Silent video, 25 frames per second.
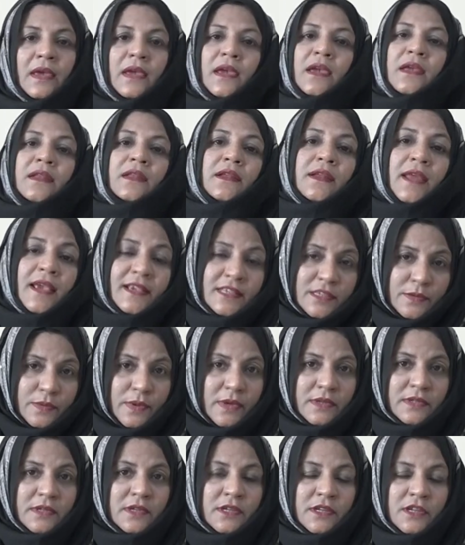In the next
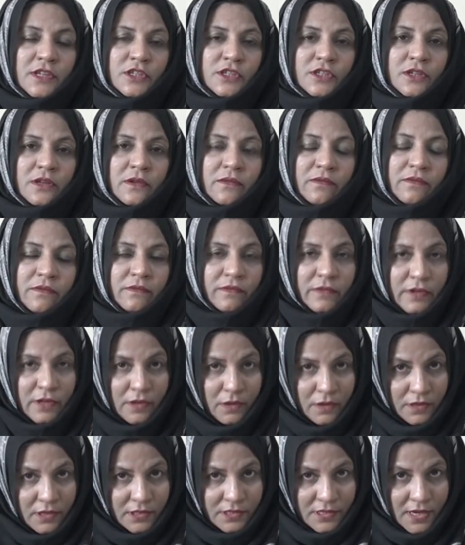presentation, we are
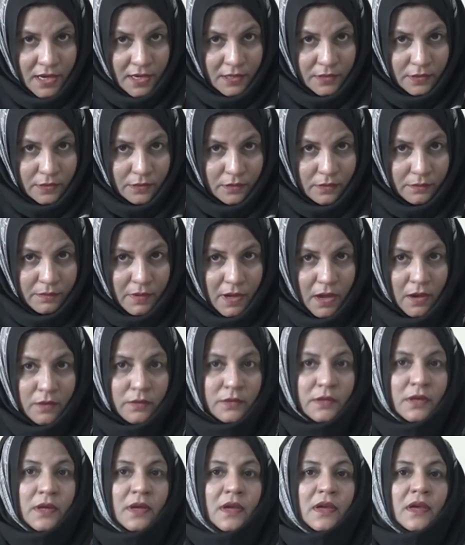going to tell you about